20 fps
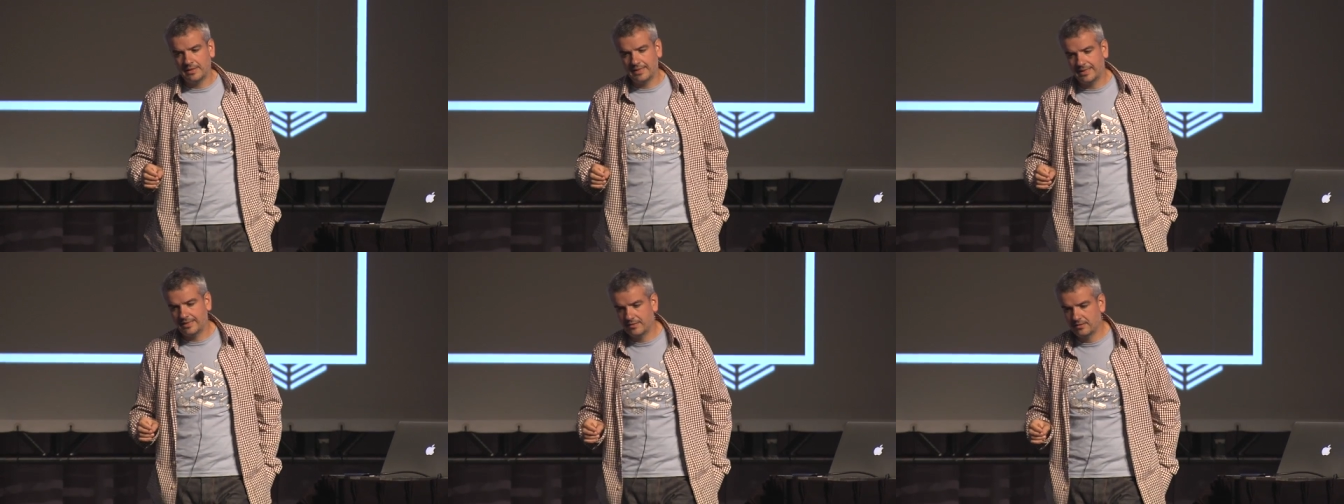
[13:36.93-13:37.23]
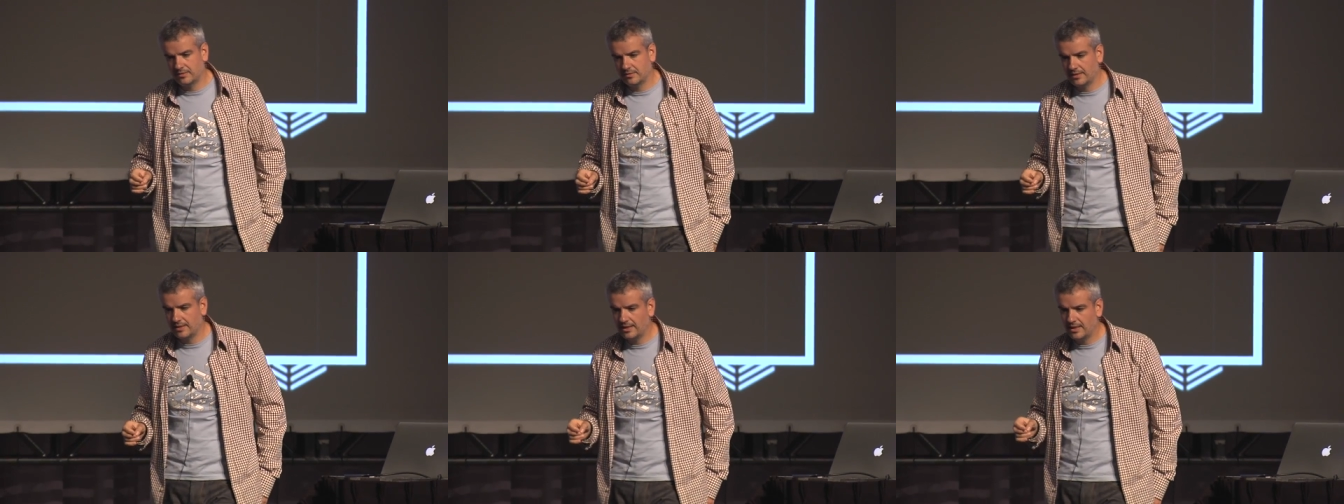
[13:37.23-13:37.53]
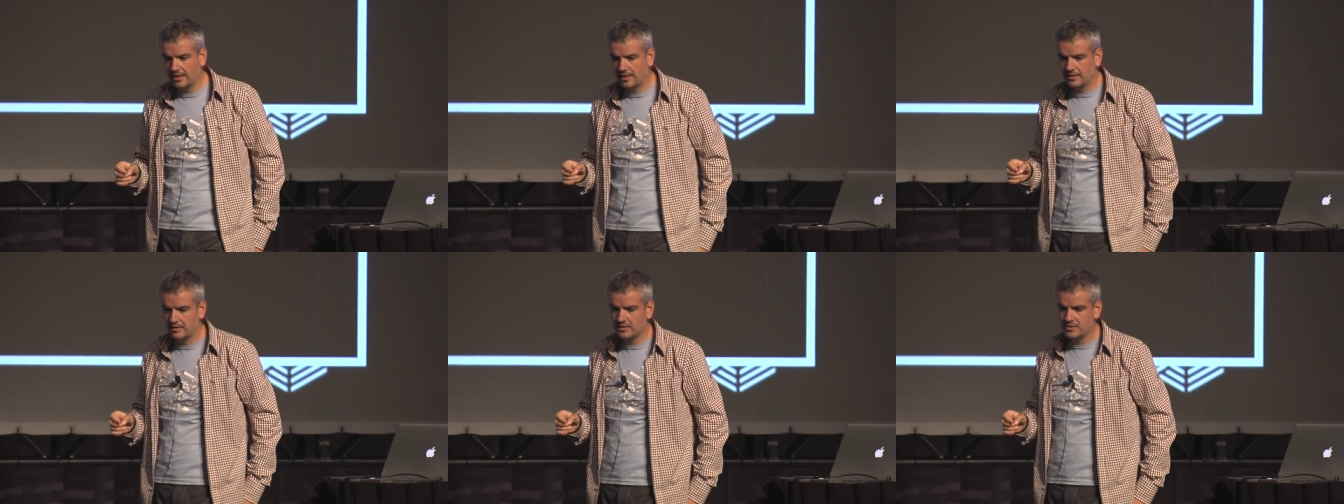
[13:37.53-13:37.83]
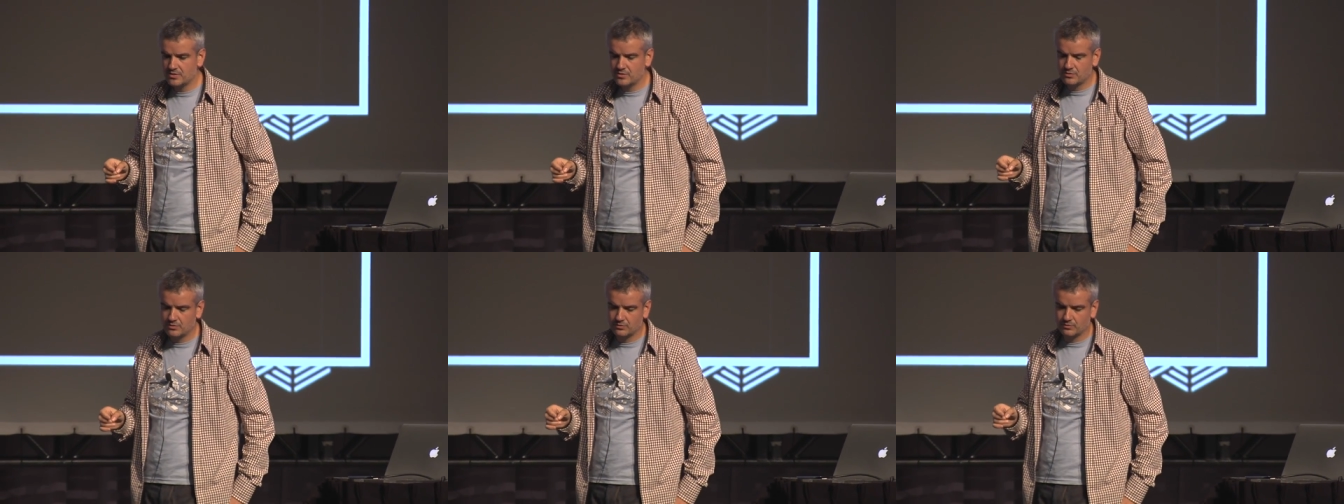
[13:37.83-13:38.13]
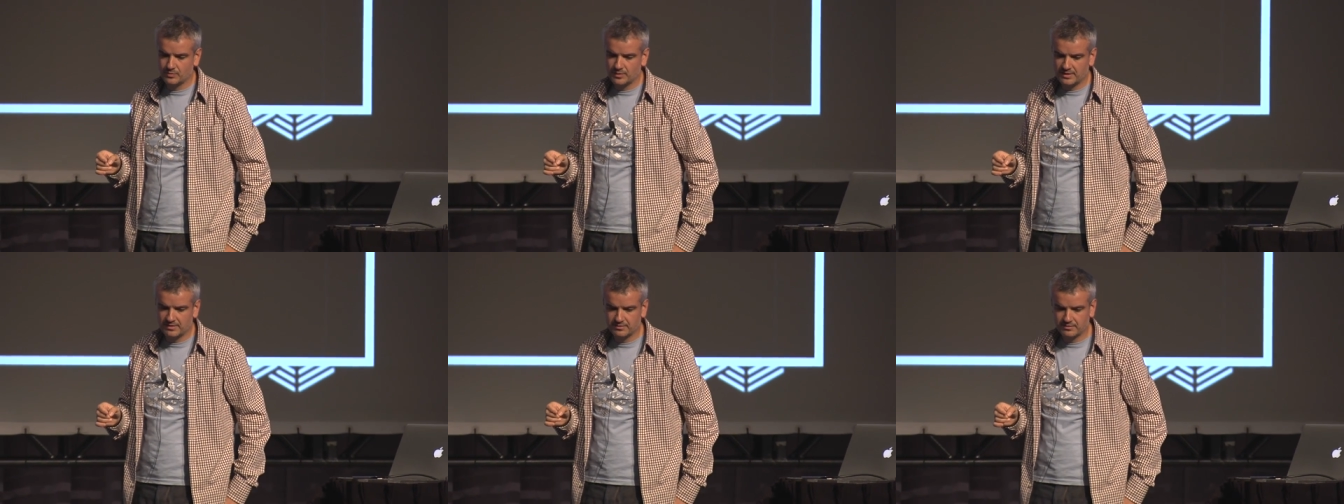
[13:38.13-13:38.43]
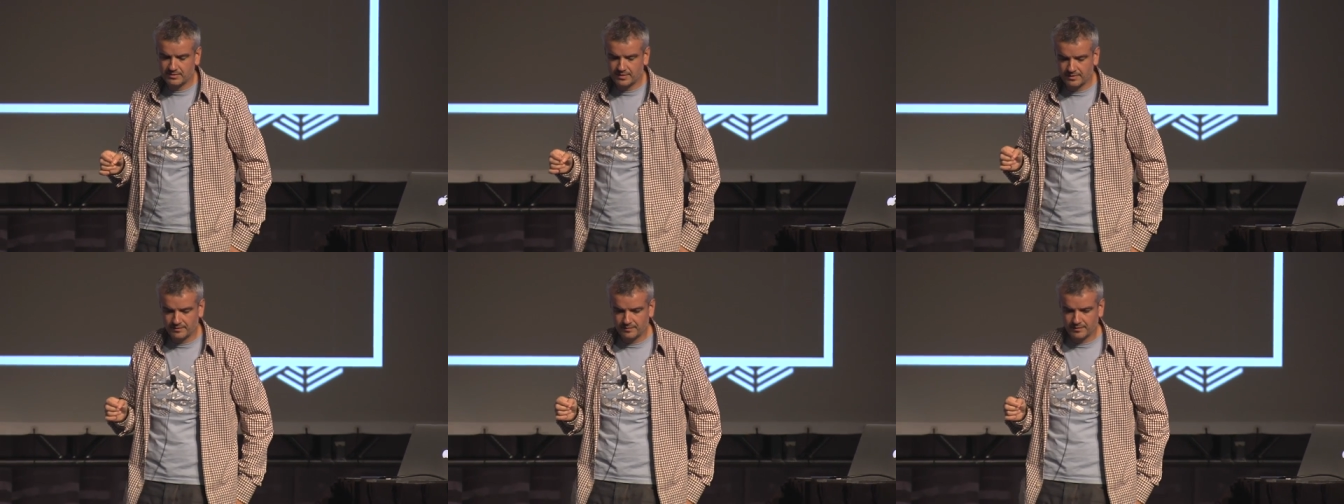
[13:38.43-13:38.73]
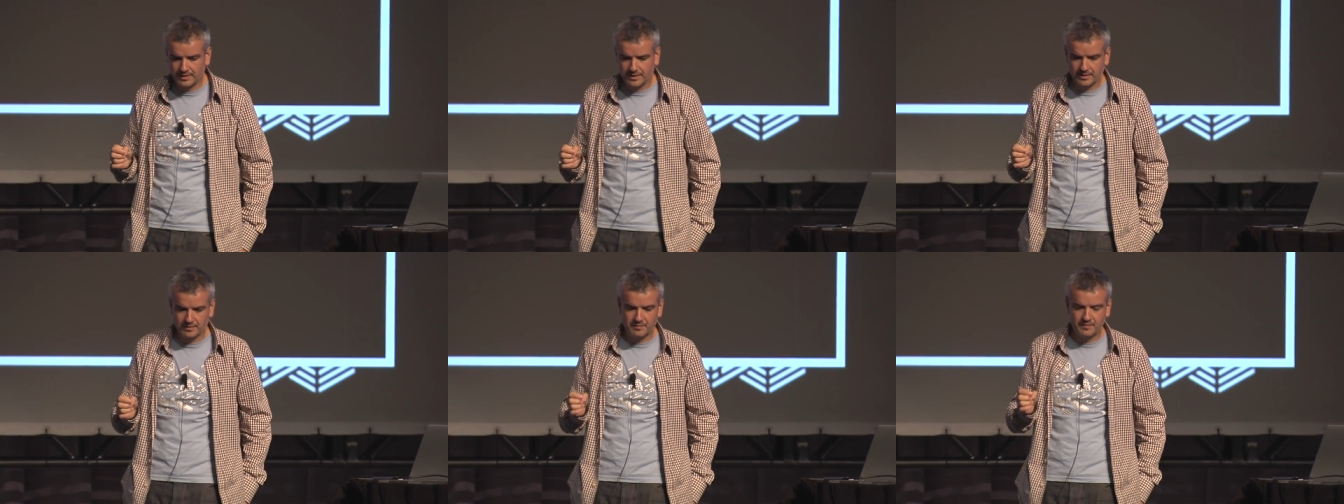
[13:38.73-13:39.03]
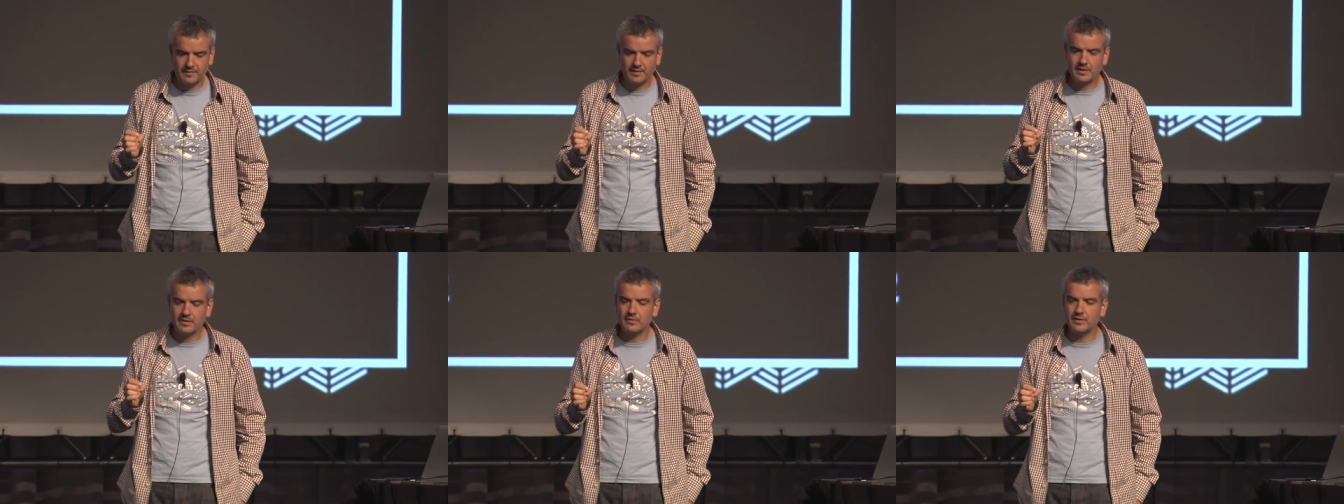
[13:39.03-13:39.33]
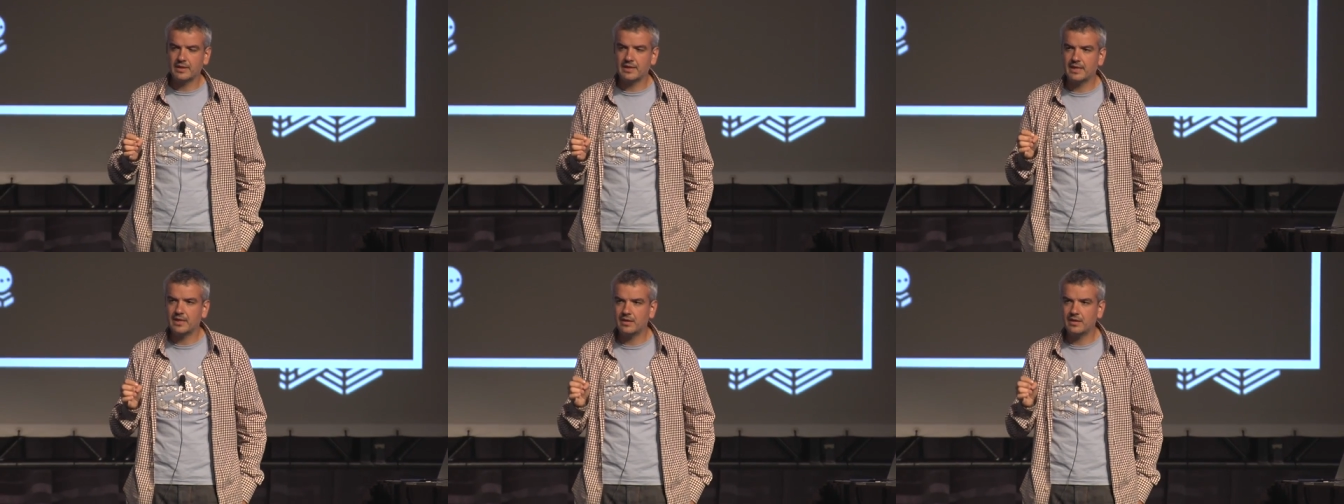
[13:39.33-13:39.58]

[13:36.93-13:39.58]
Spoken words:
And they had issues with the stuff like figuring